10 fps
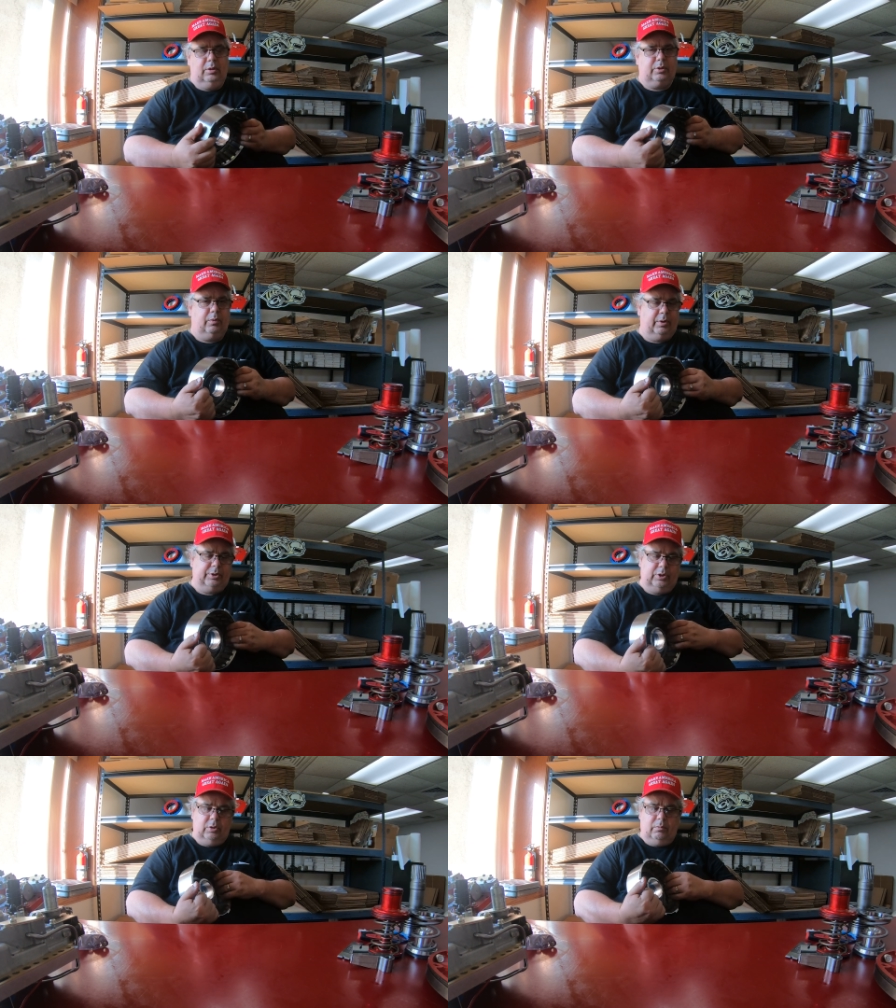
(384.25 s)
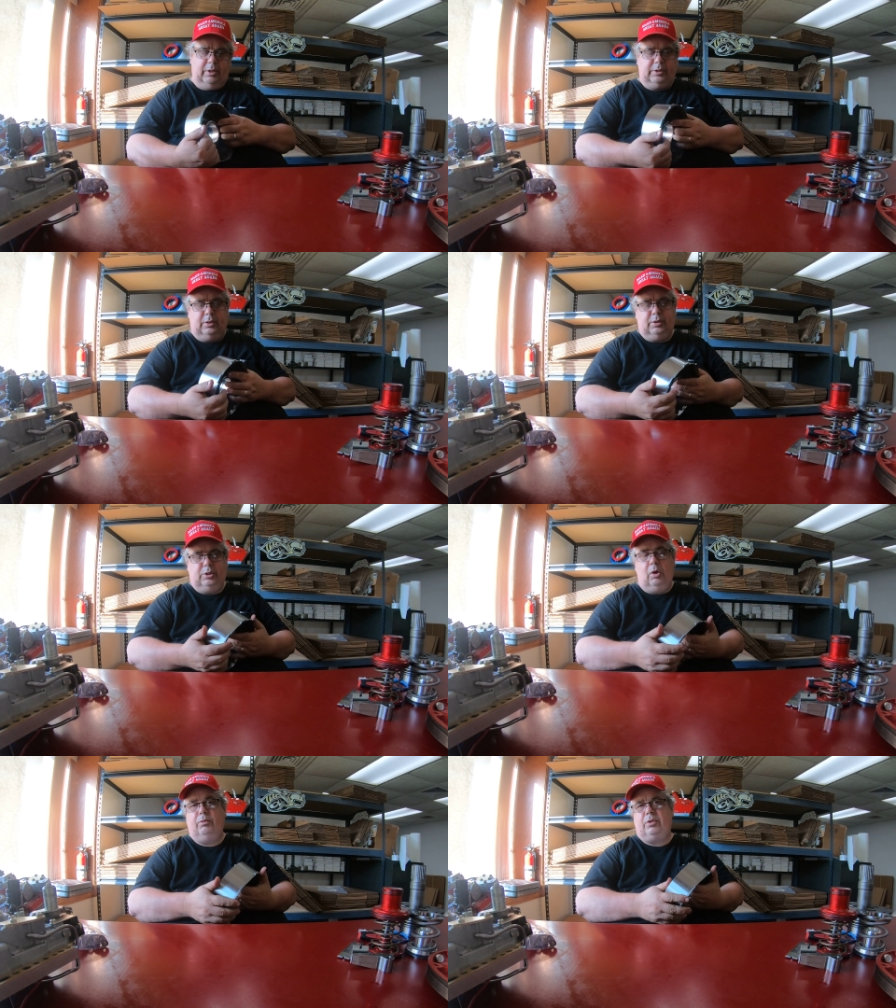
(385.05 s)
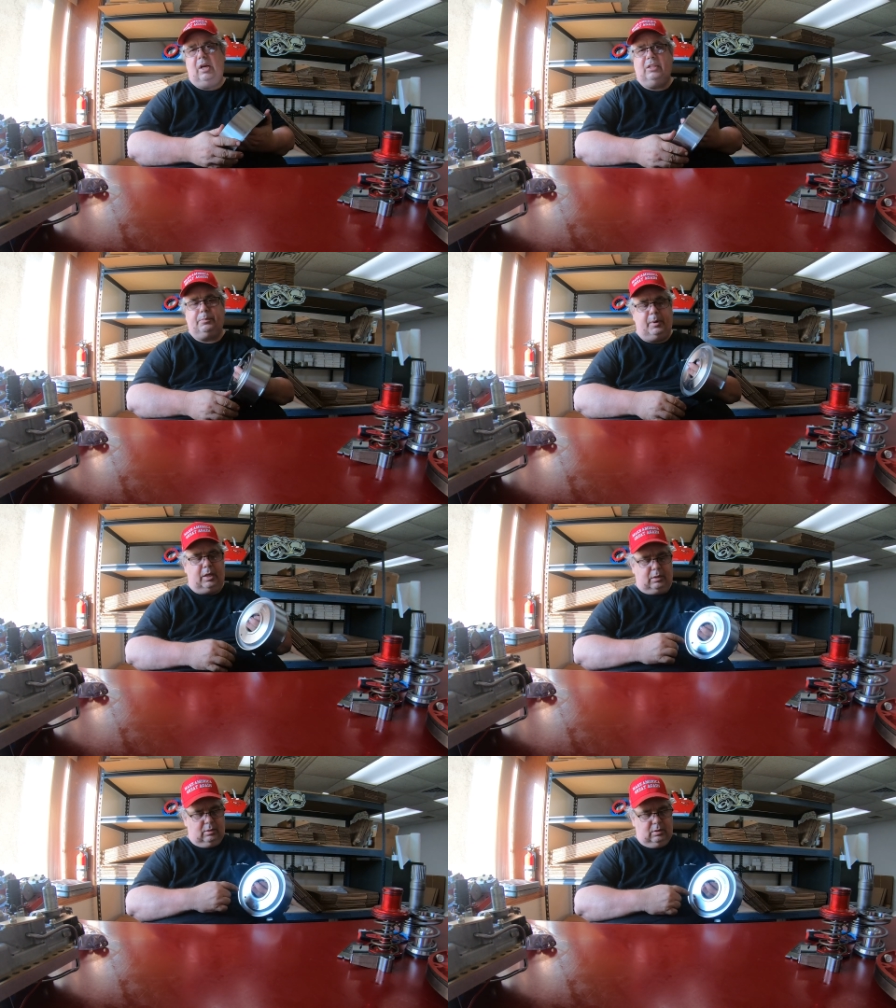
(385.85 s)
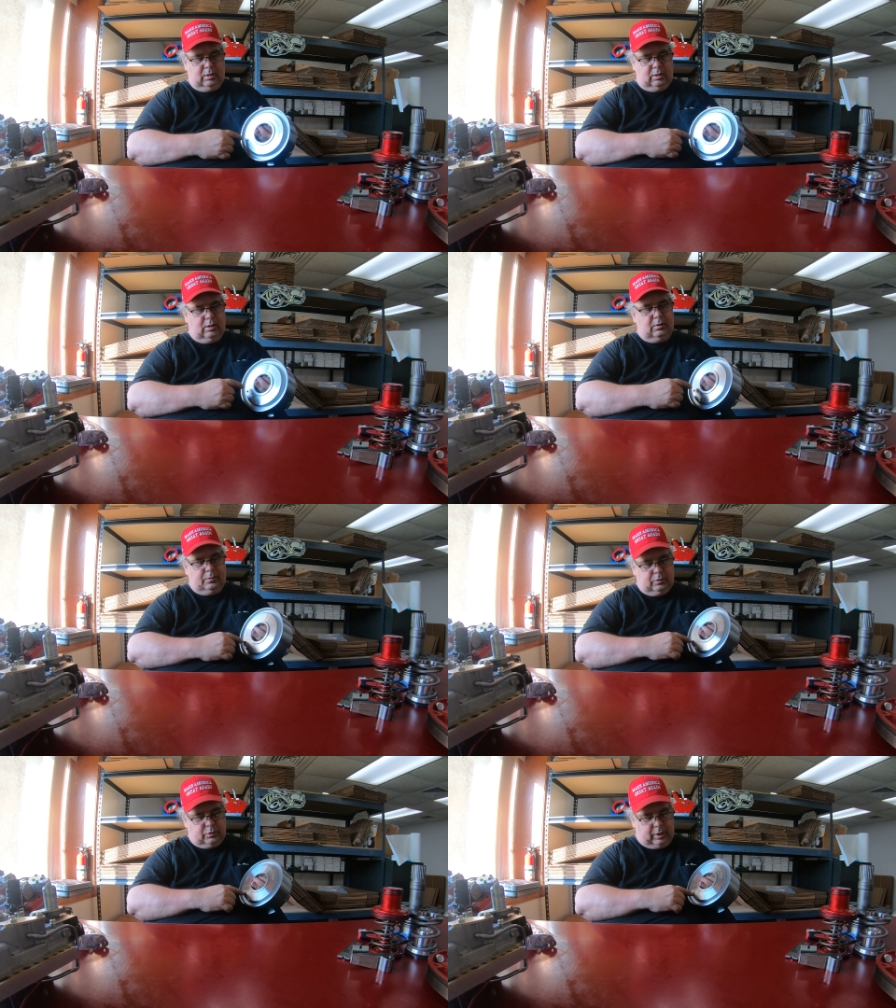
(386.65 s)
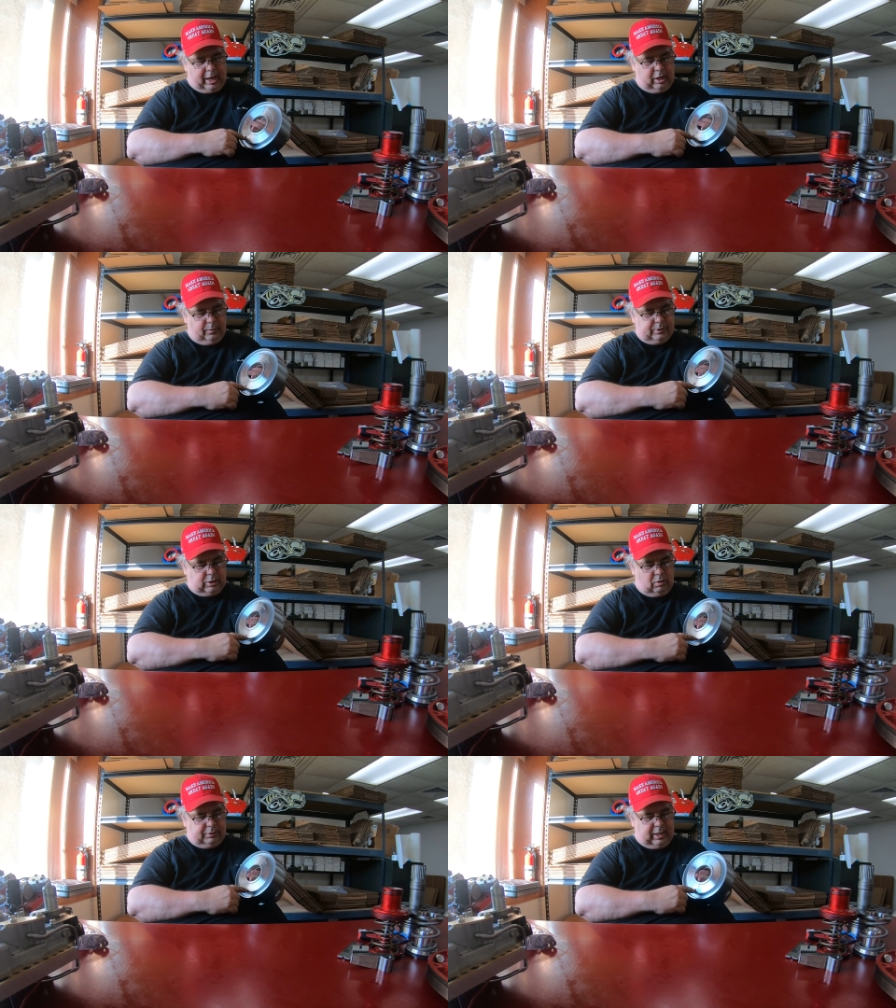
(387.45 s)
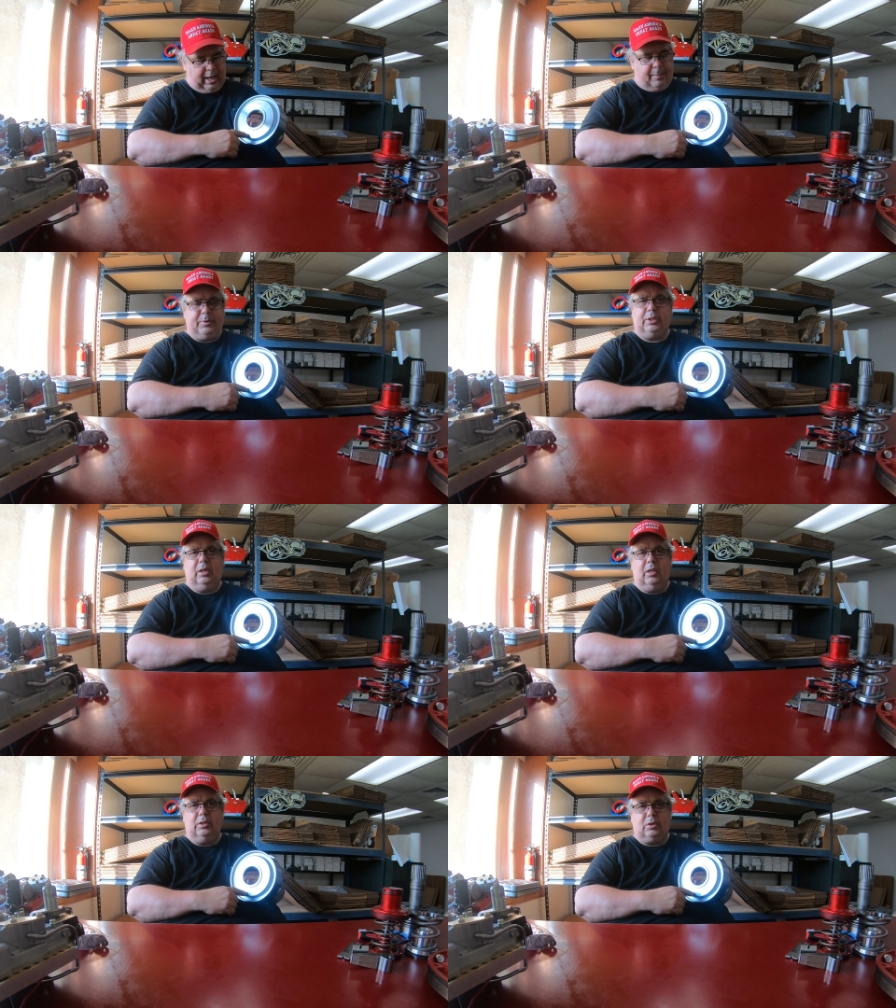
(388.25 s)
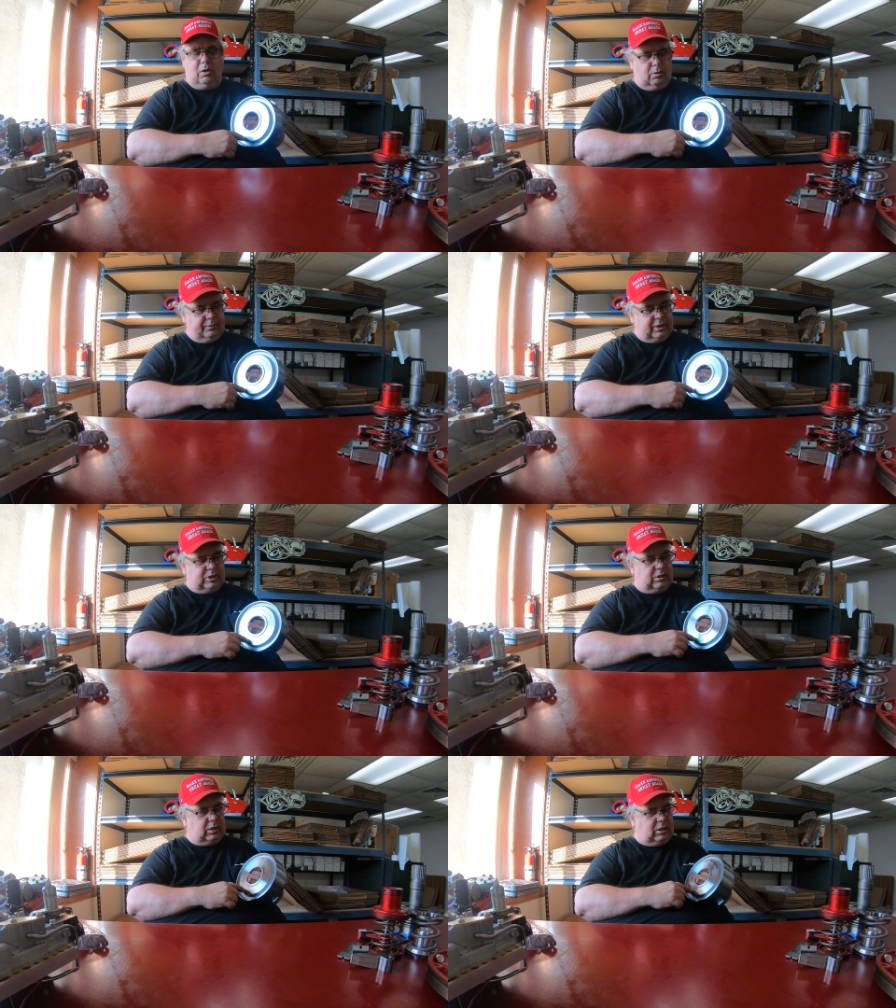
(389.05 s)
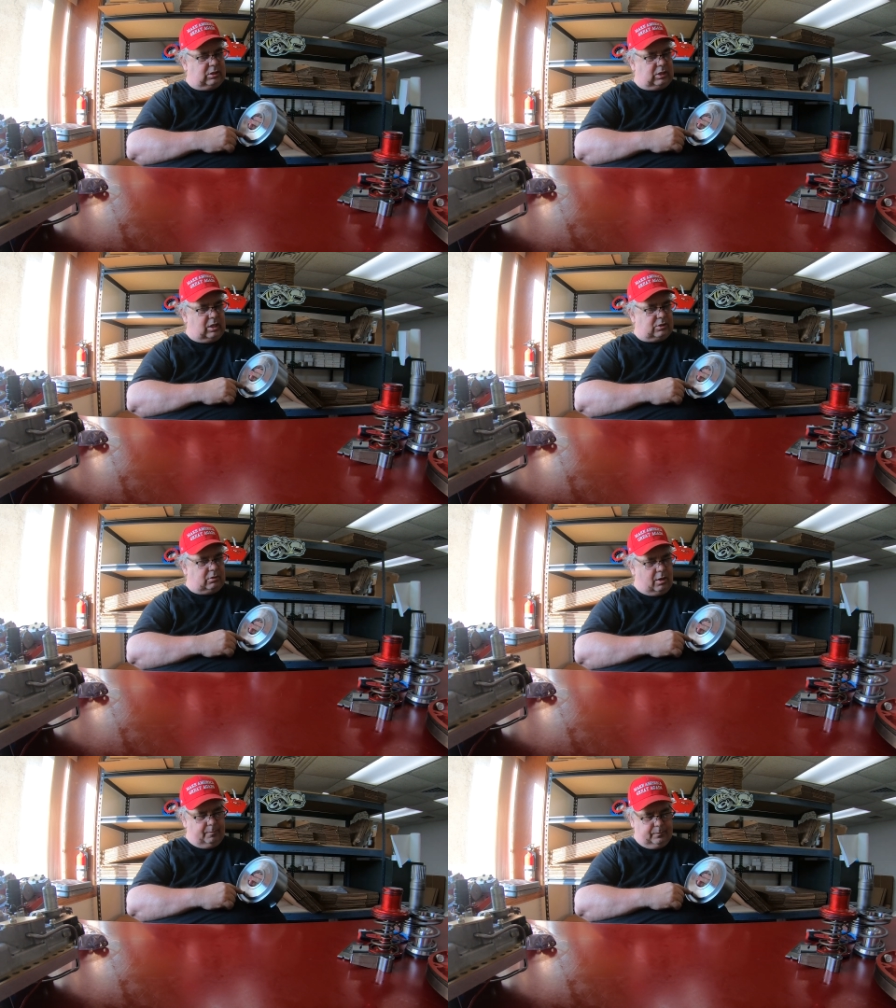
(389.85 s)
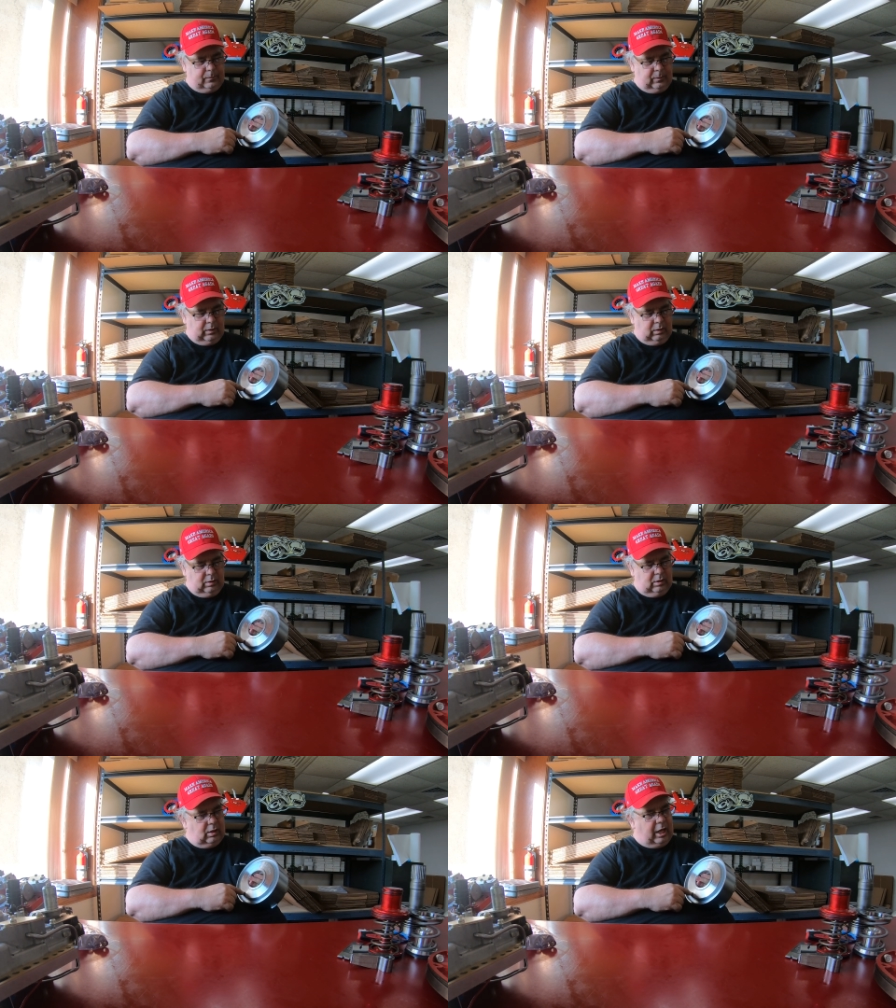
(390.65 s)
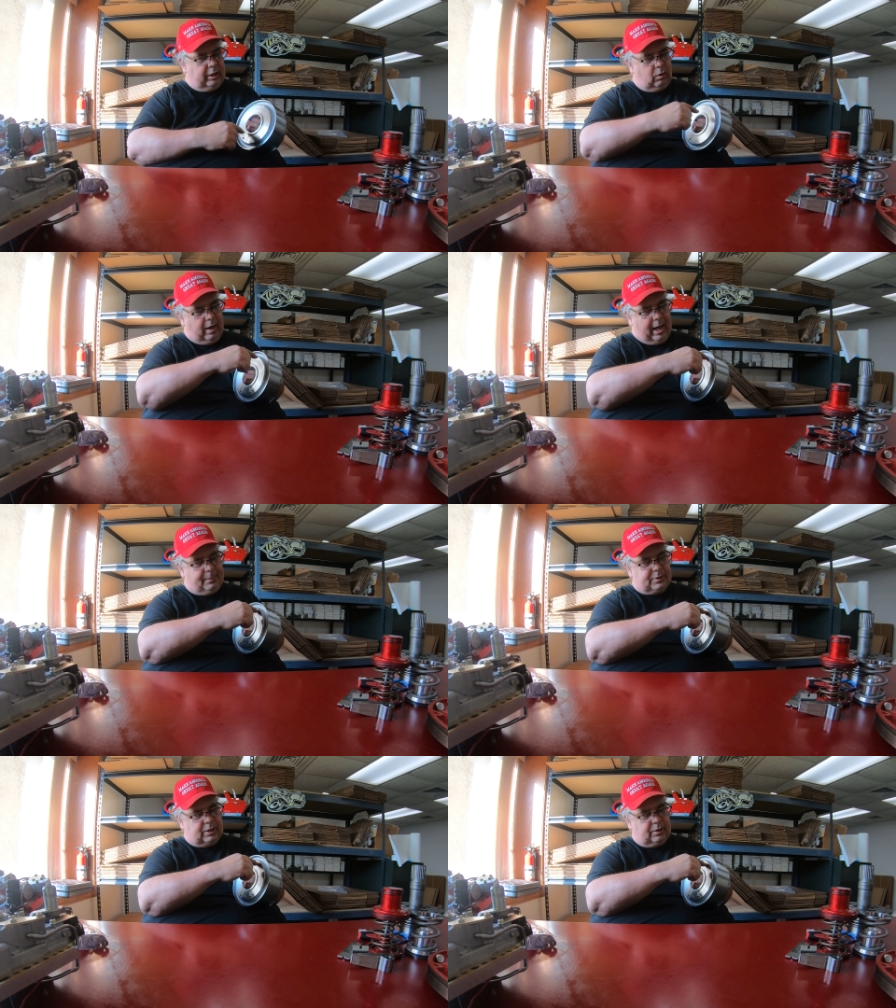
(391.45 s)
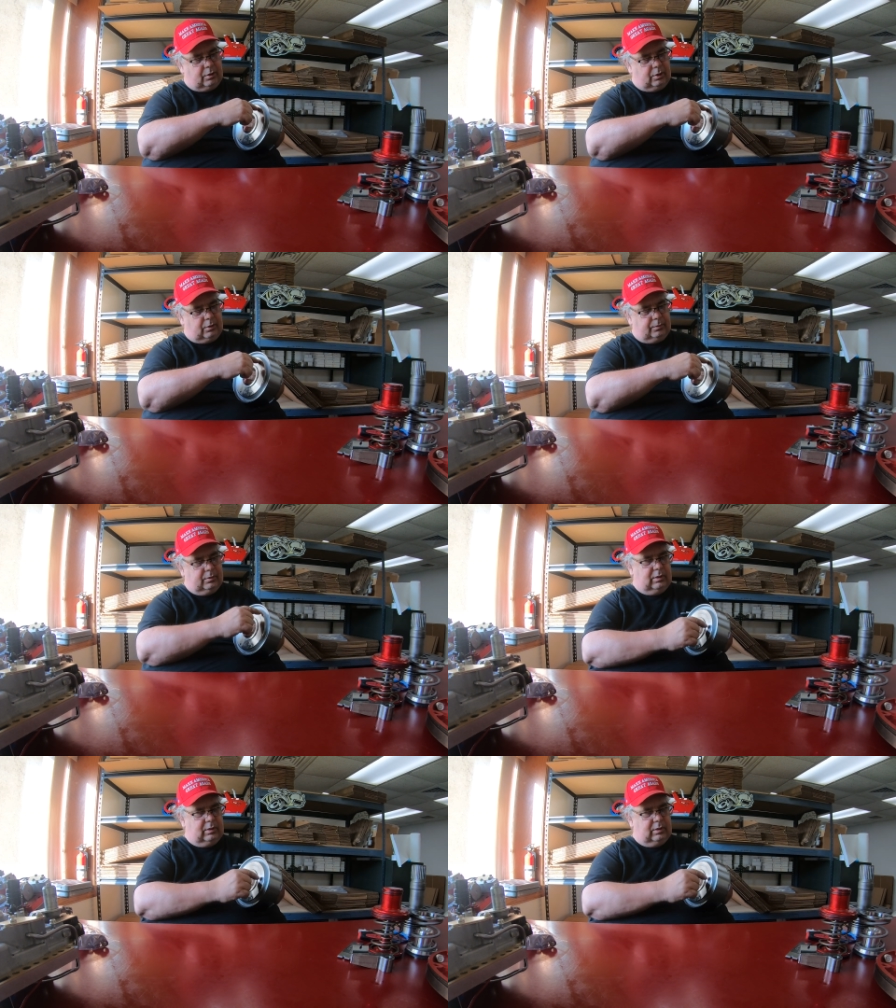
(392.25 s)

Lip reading: So there's the two reasons. So trans brake, I always go with the opposite of this hole. This is a TCS drum. I go opposite of the hole.